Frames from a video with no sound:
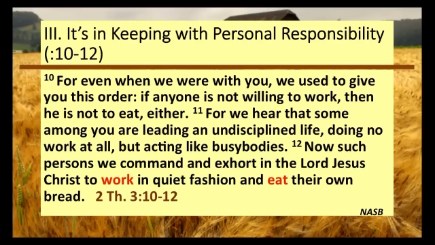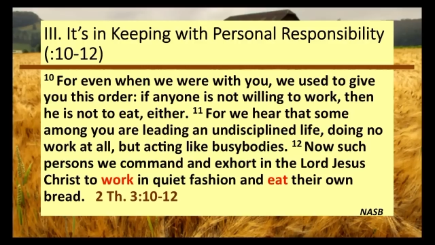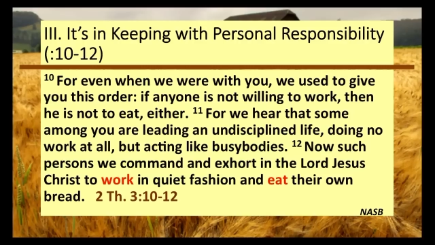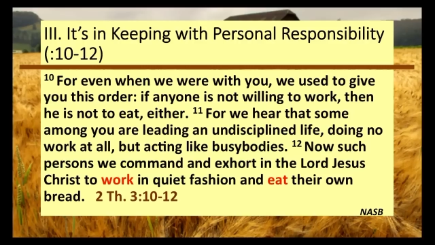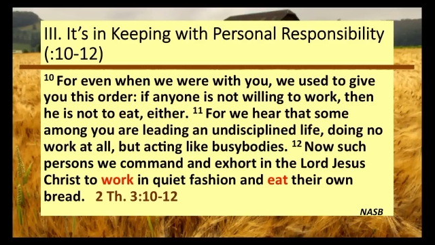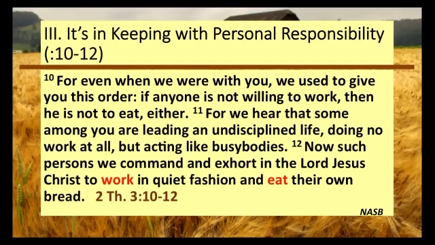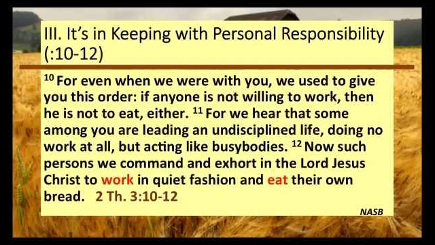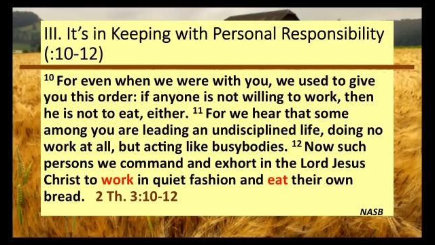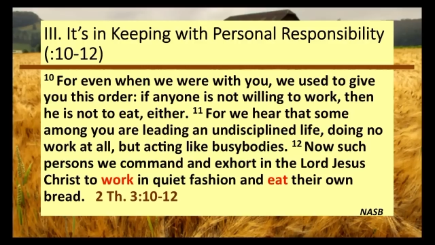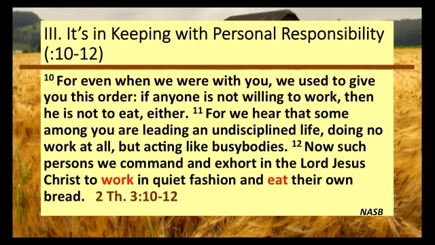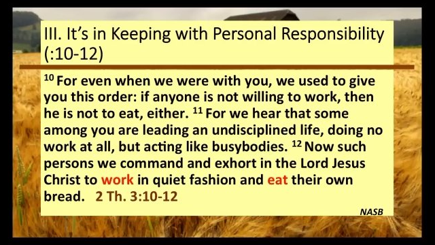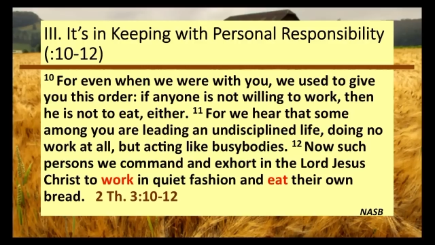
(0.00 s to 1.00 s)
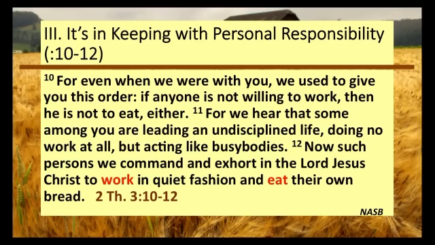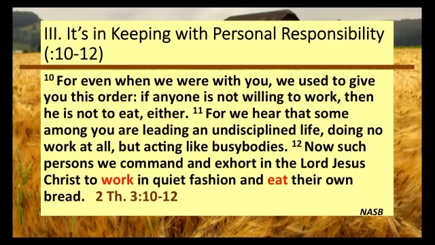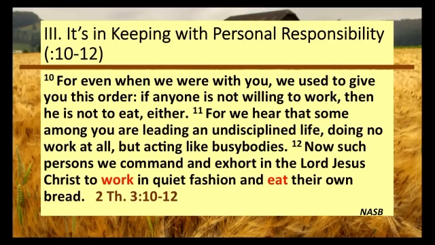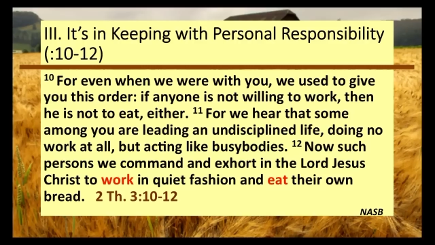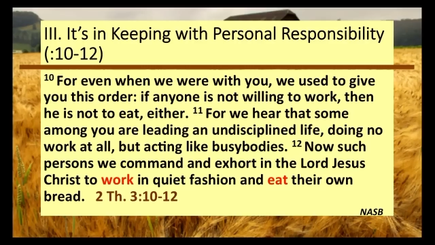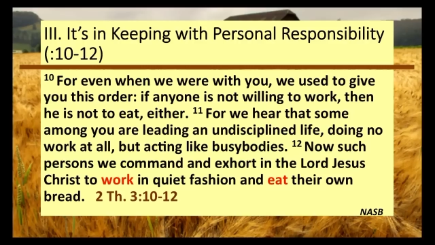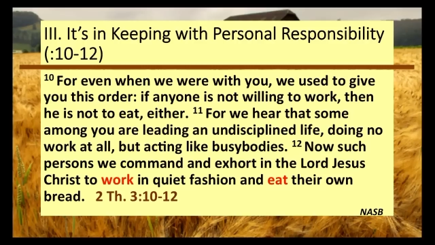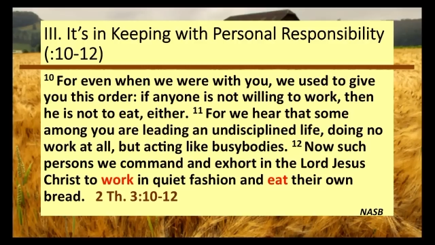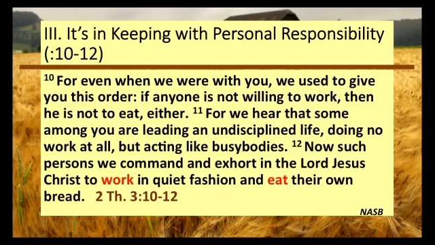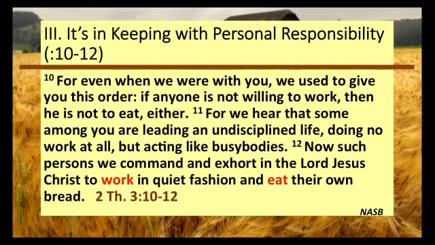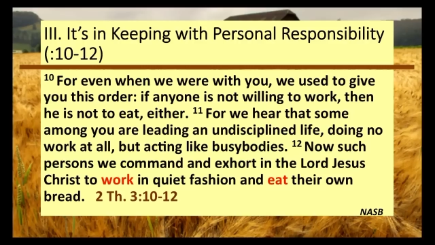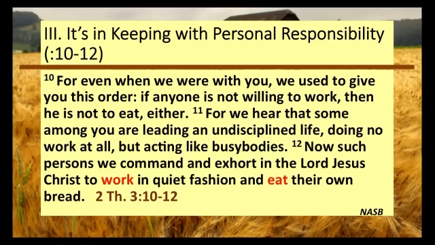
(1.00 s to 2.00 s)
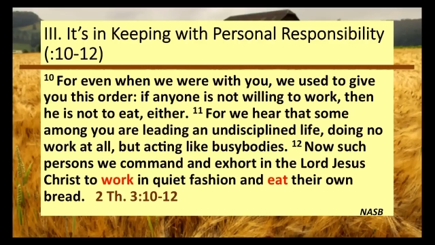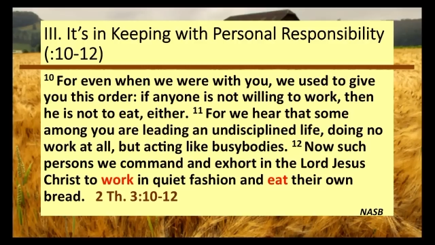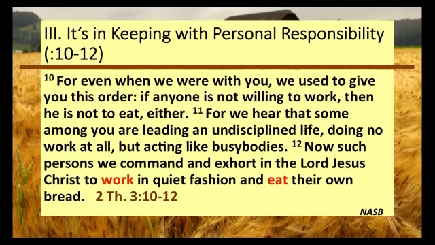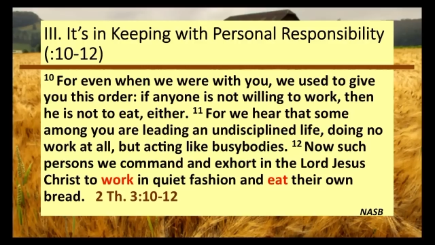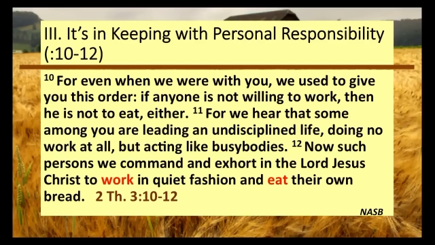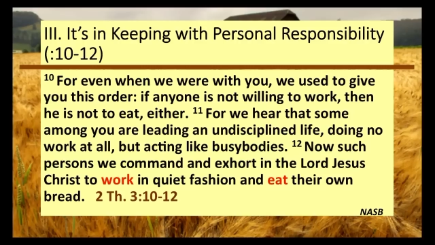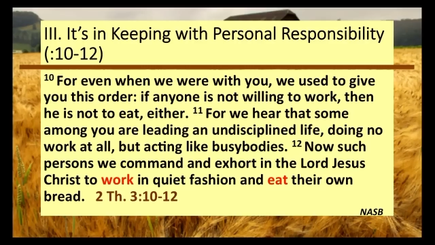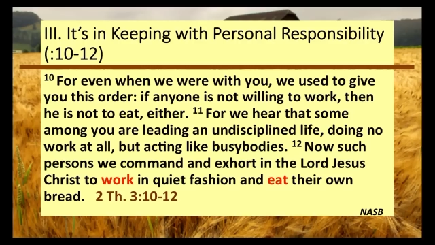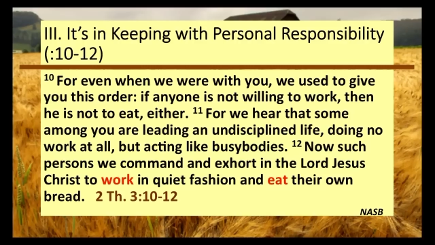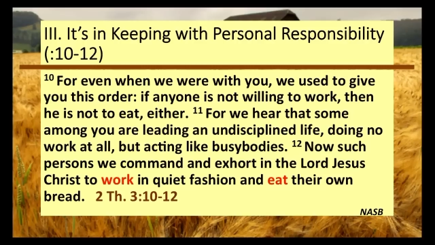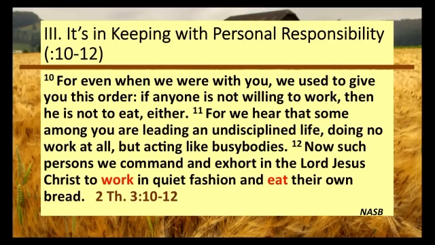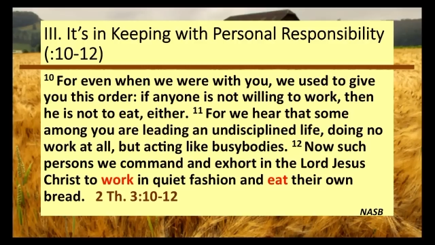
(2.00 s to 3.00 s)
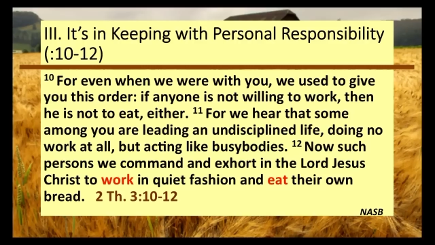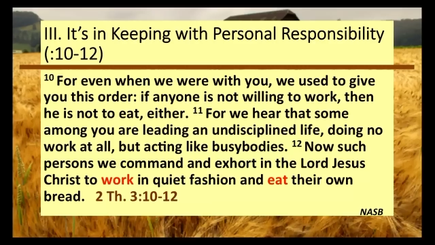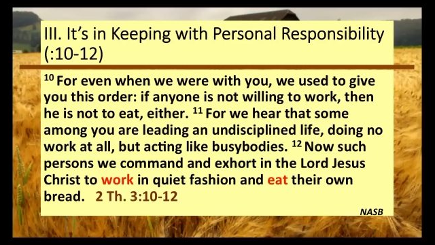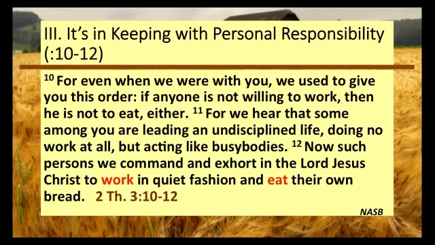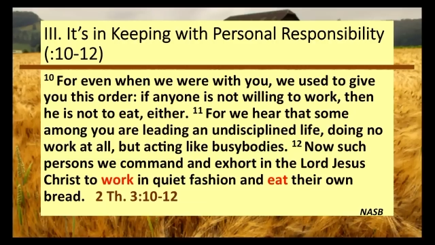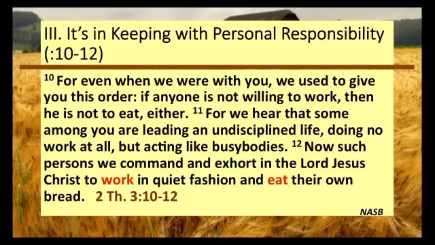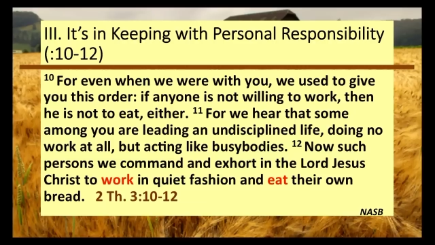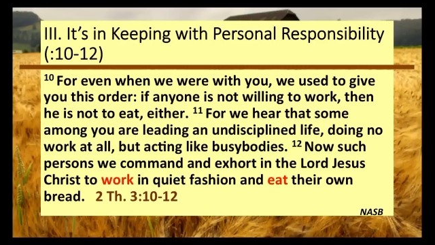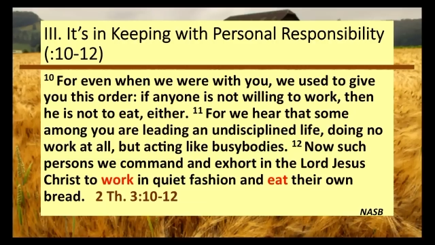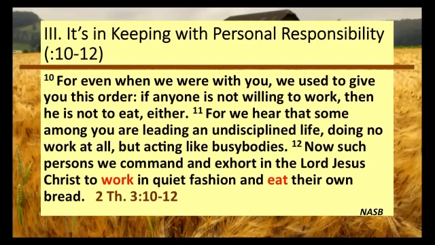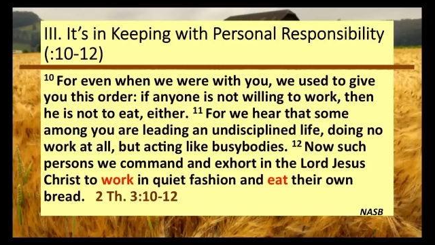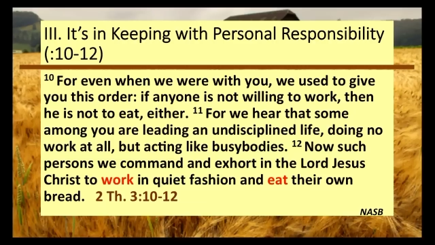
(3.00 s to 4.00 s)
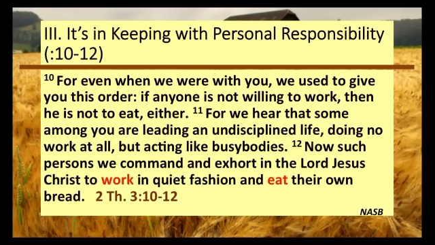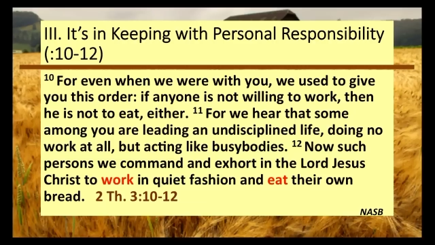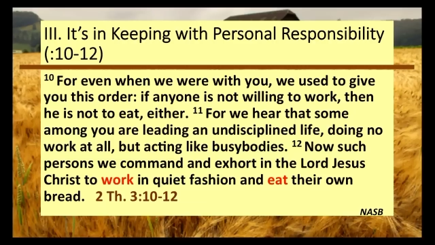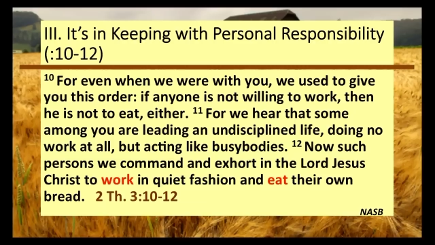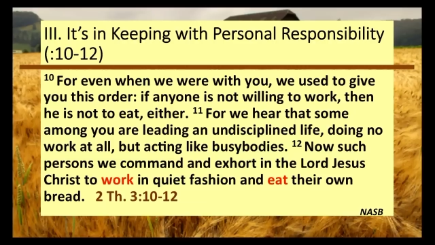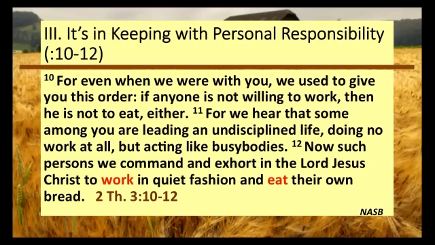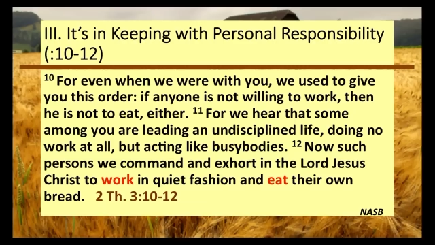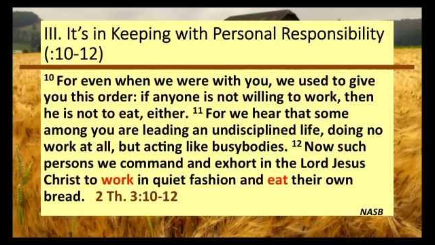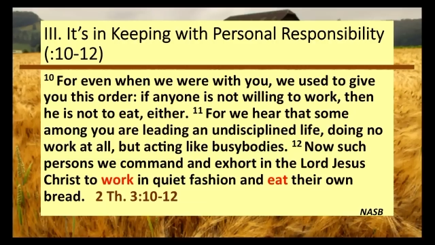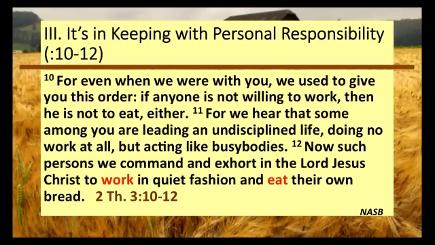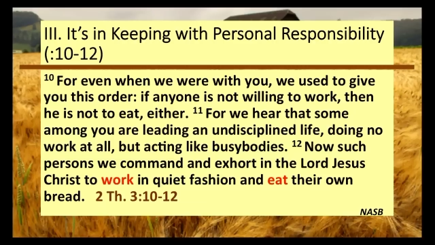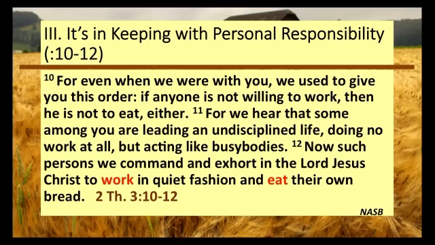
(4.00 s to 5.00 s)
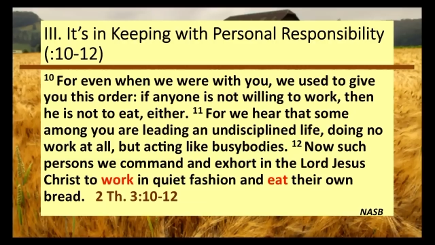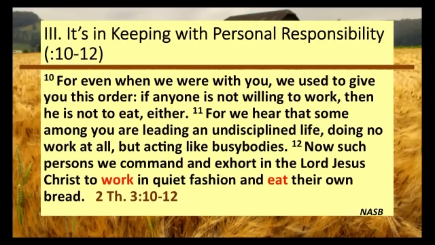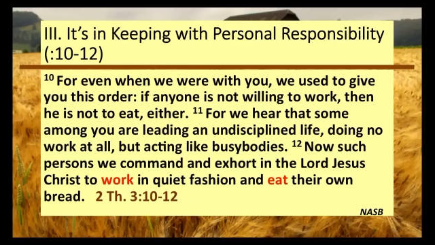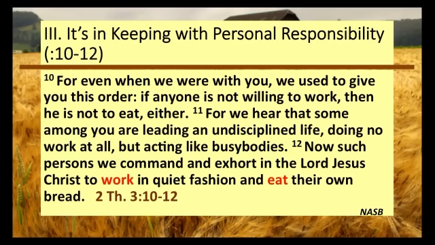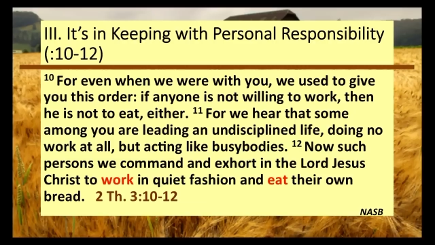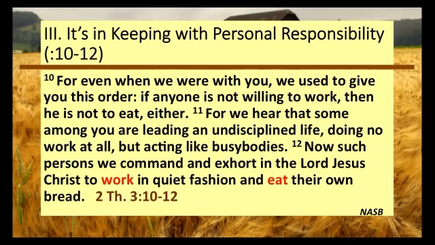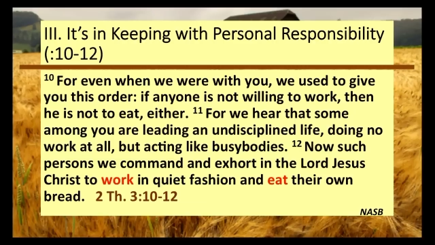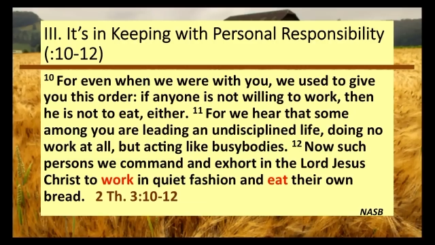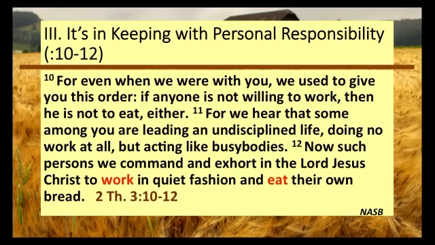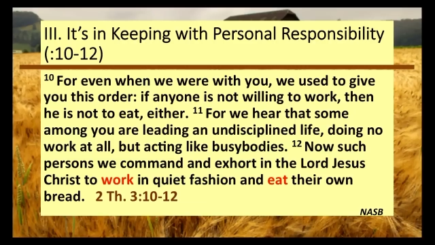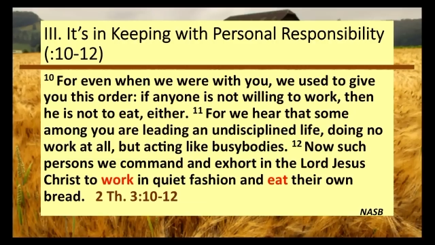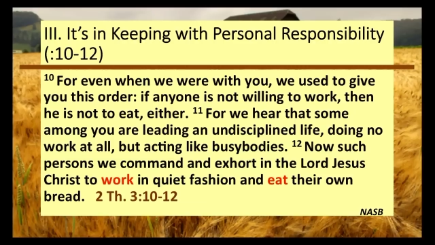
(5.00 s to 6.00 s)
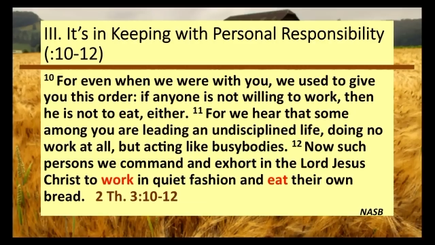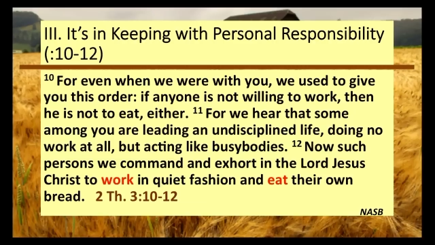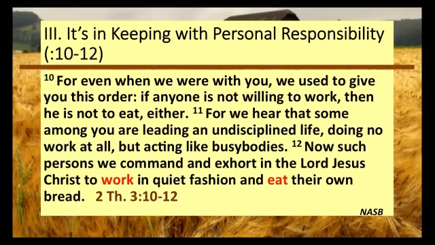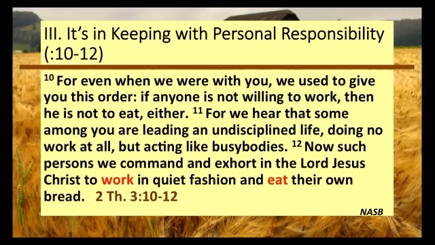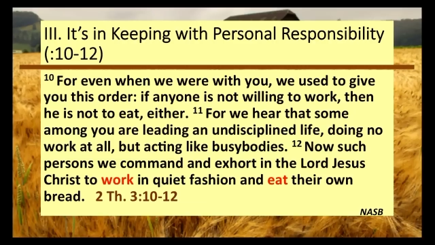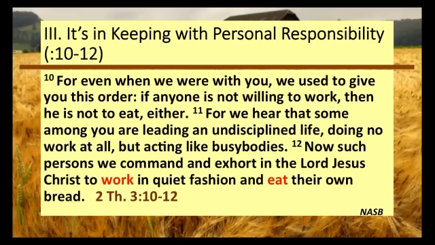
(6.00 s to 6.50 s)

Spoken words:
No face is visible, so there are no lips to read.